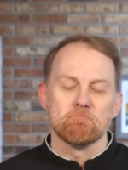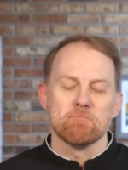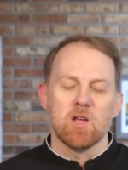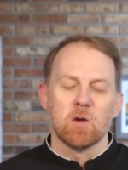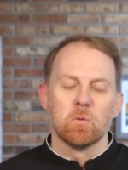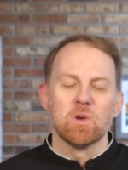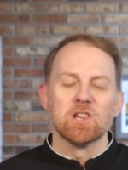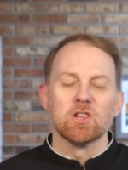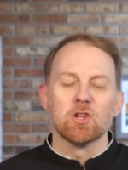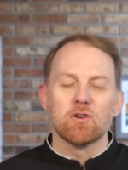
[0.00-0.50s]

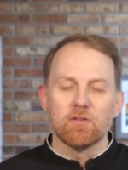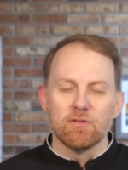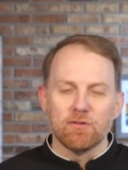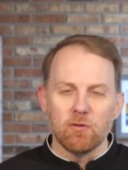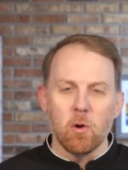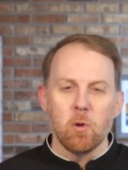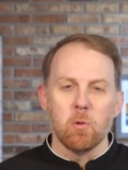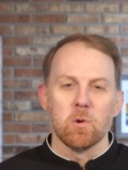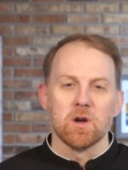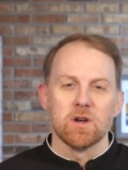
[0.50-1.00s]
We look
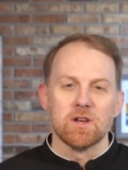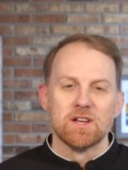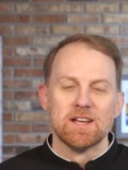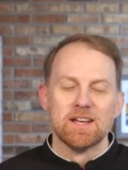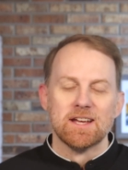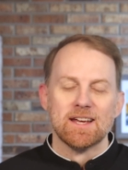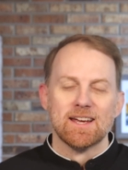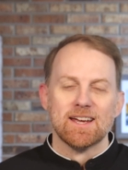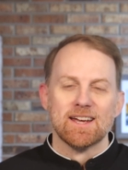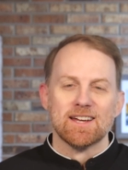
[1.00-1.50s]
forward
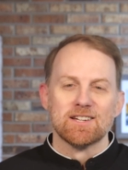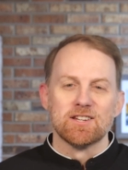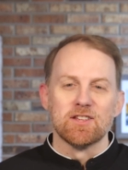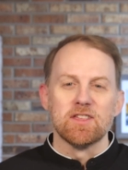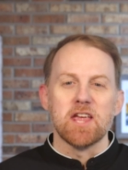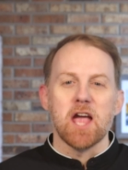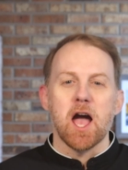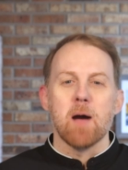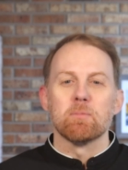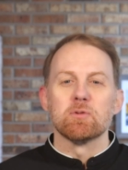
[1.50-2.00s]
to
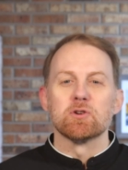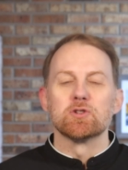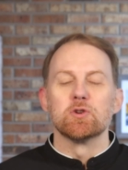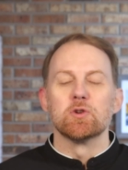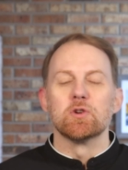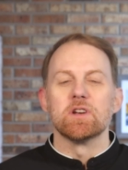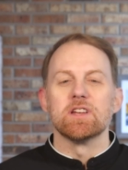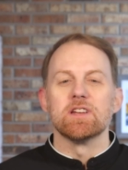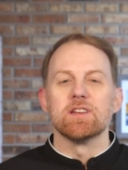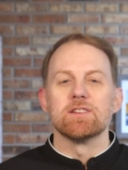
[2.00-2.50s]
the
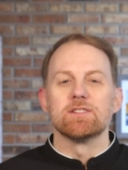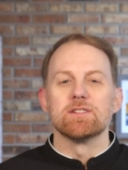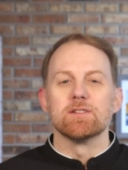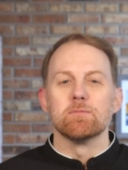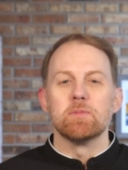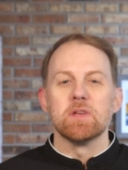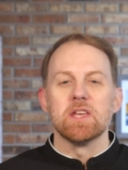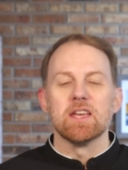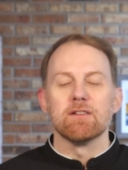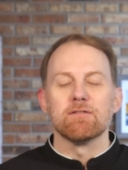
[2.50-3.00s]
opportunity to
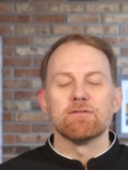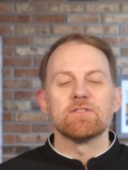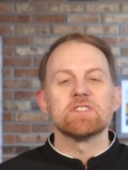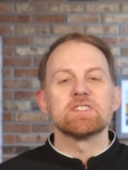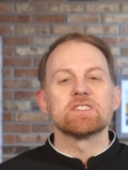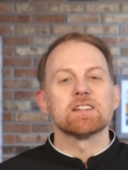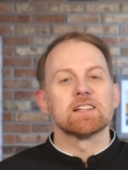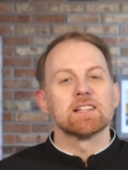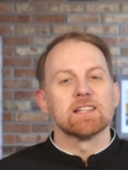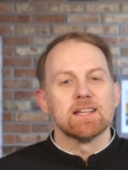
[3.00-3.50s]
being
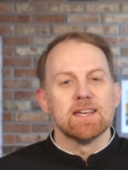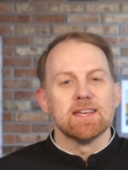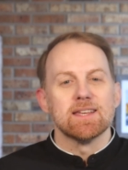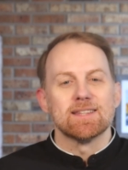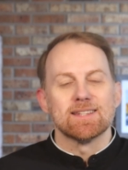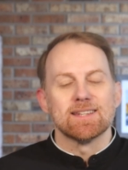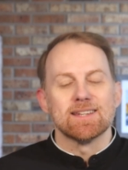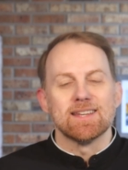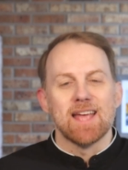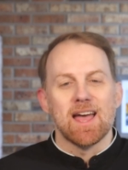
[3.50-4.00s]
physically
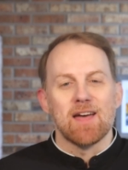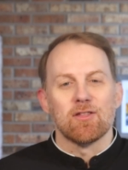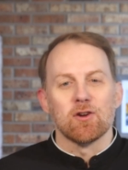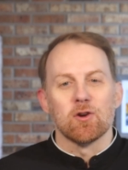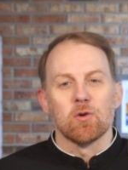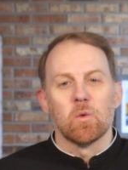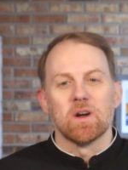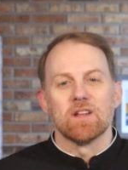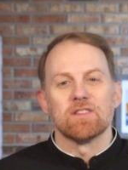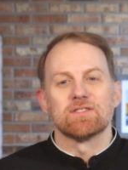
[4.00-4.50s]

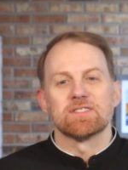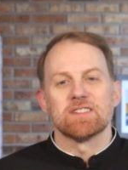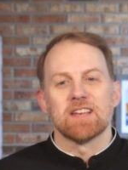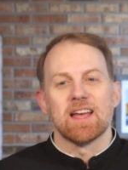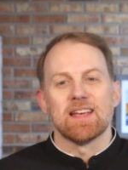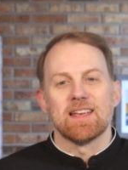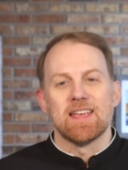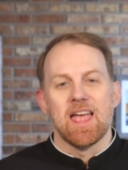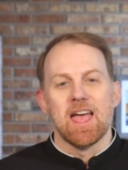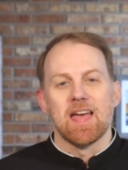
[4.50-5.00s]
together once
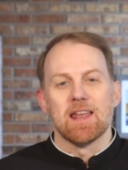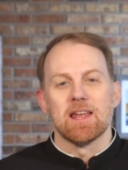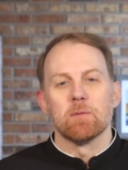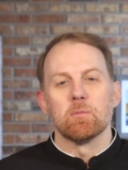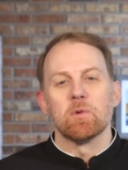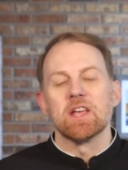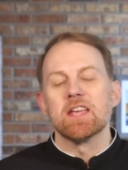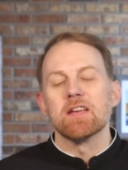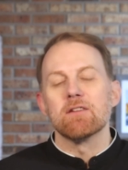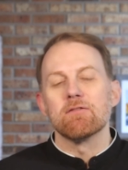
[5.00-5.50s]
again. And
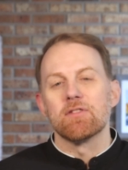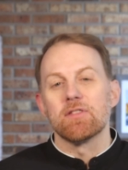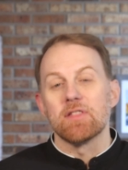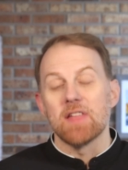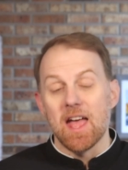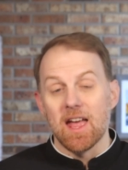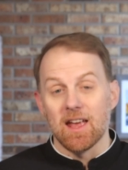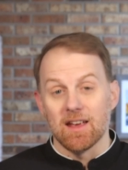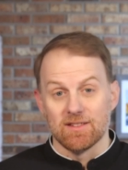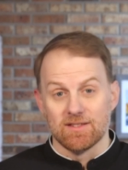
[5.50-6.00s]
we give
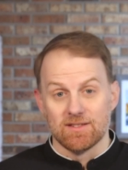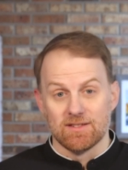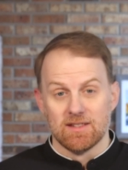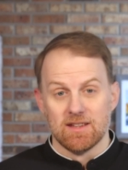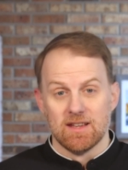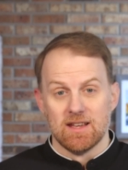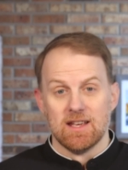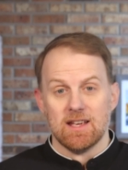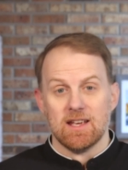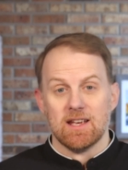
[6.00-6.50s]
thanks
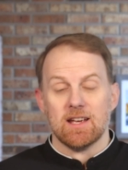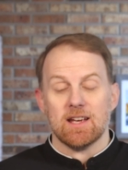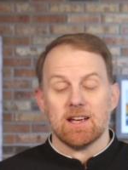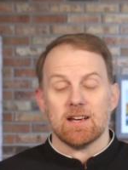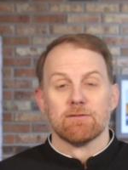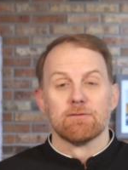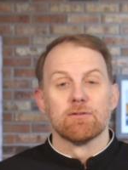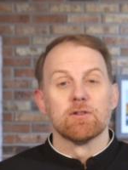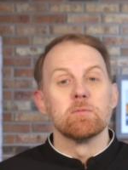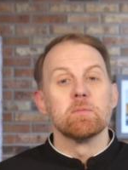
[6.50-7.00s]

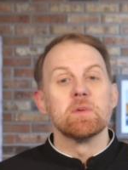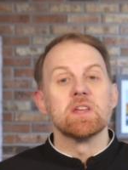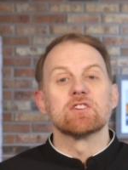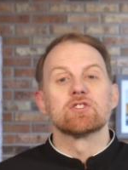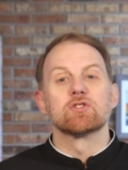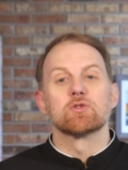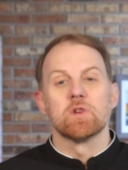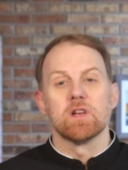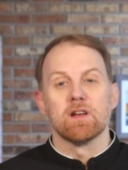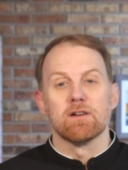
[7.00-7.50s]
for the
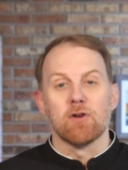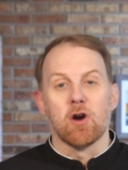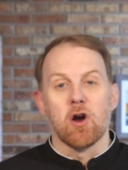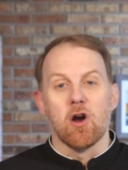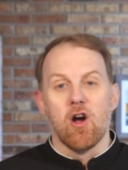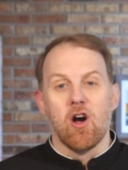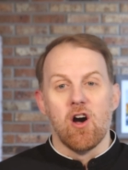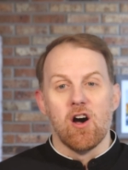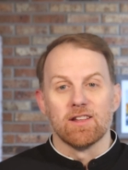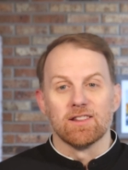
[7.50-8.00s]
ministry of
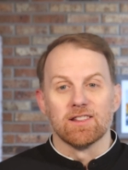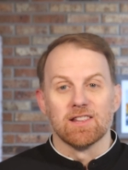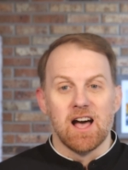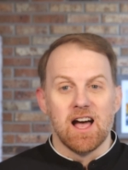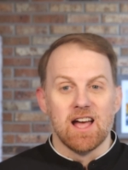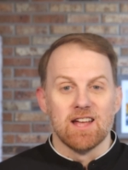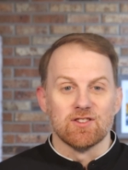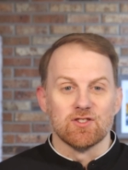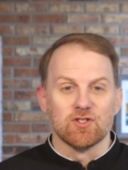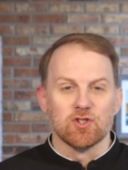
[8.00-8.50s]
our
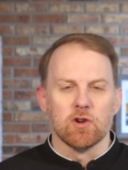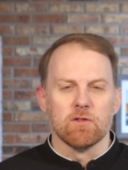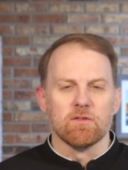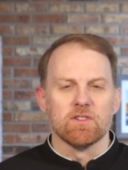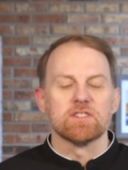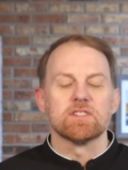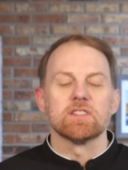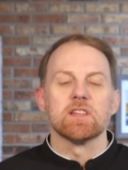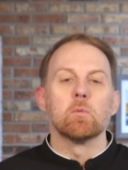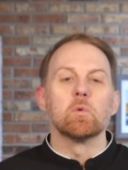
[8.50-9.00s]
online
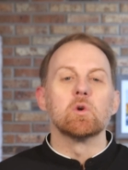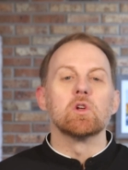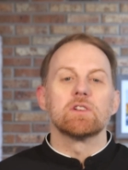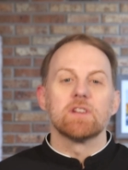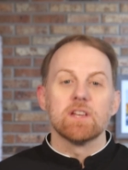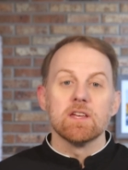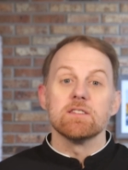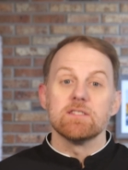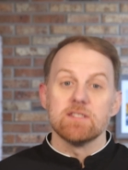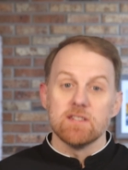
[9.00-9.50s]
service that will
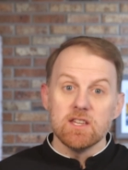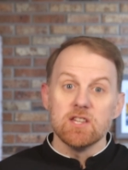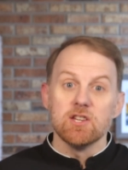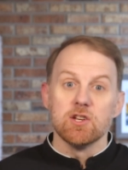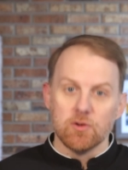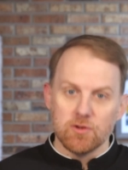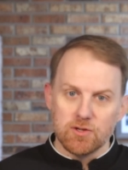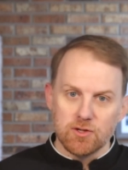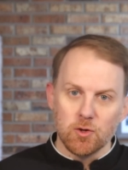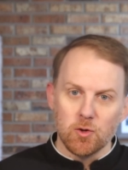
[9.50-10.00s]

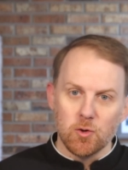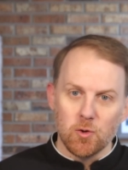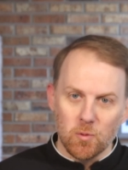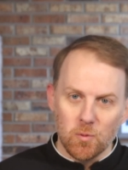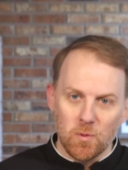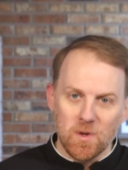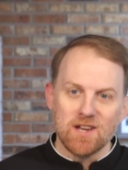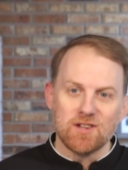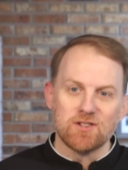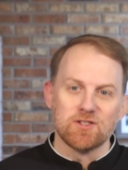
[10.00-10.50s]
continue to
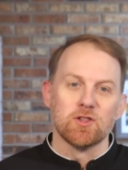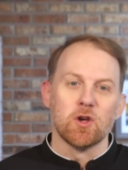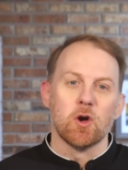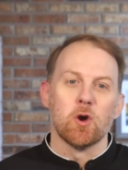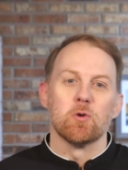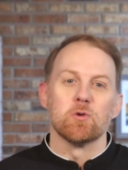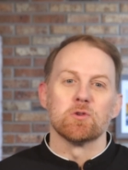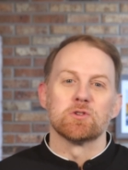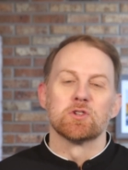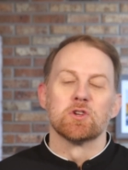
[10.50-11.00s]
reach
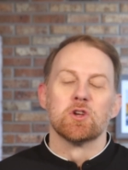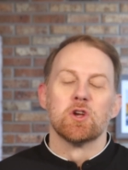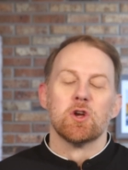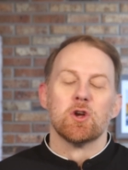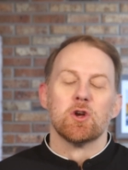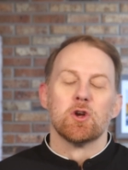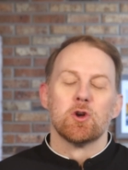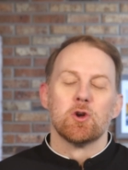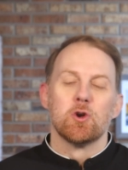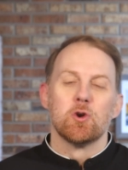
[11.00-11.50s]
those
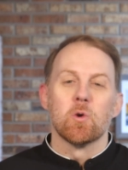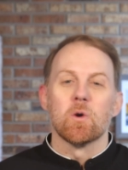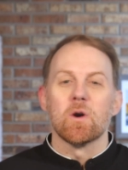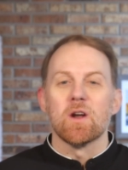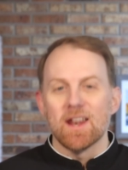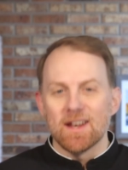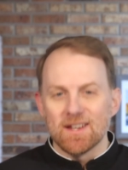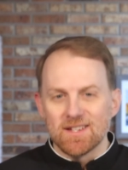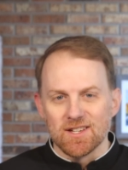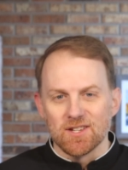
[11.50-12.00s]
who are
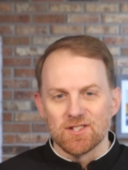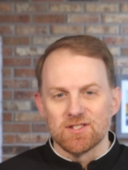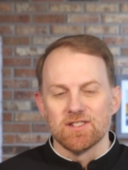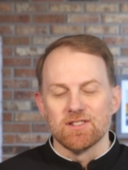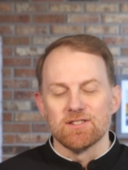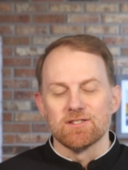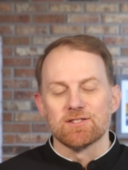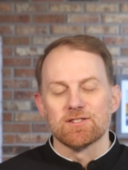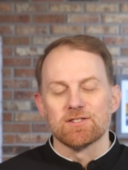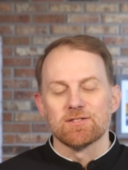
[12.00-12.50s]
at a
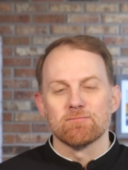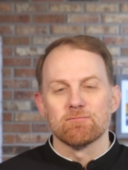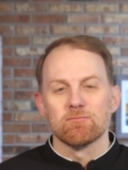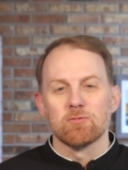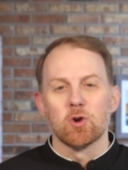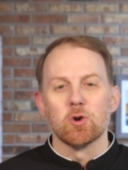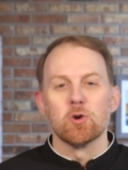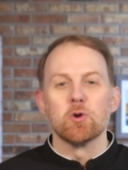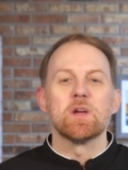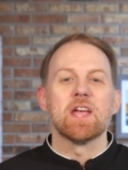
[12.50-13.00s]
distance
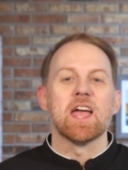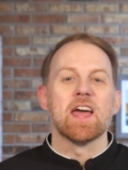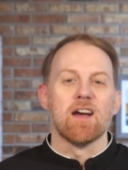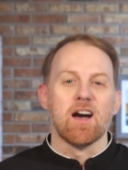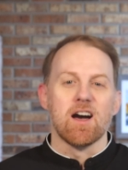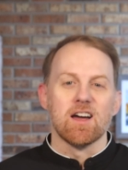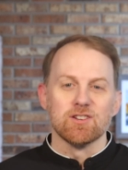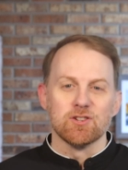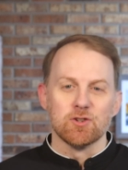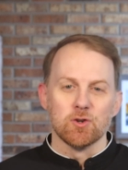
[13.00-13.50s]
or who
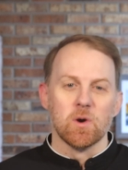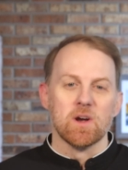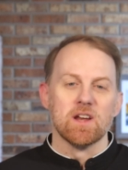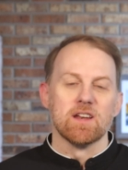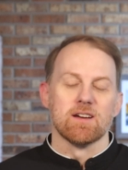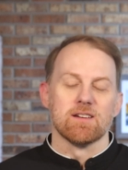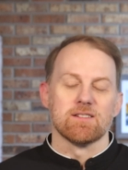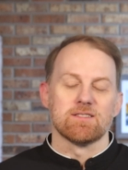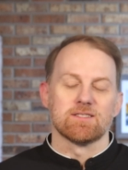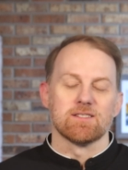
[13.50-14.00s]
cannot join
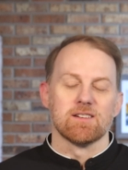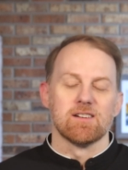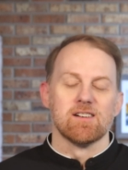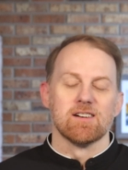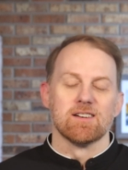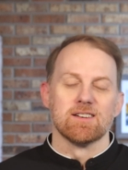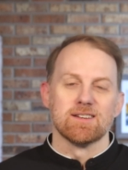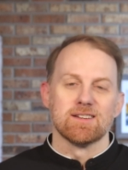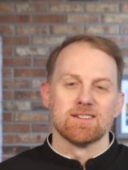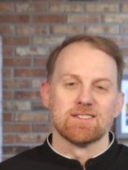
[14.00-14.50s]
us
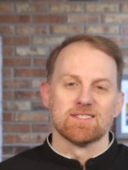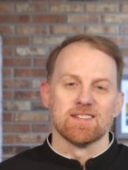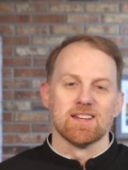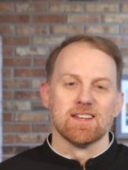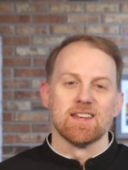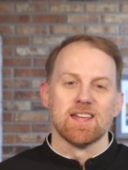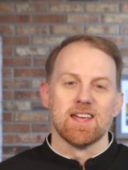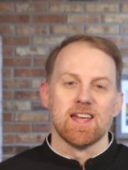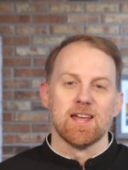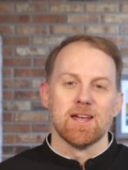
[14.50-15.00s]
on
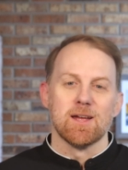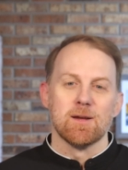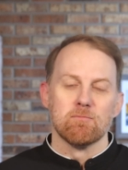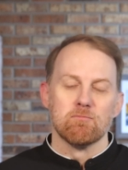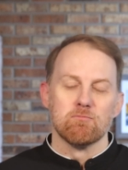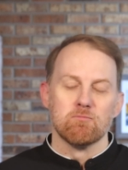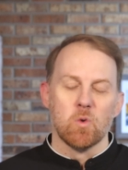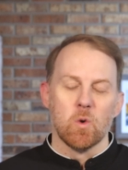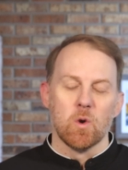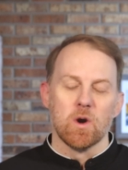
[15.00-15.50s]
Sunday
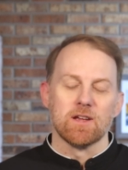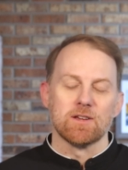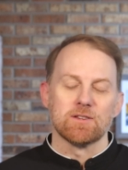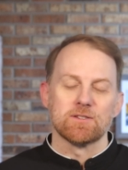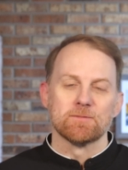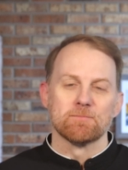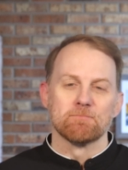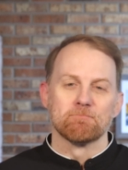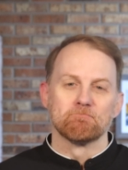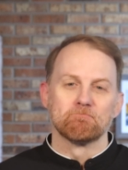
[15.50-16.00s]
mornings.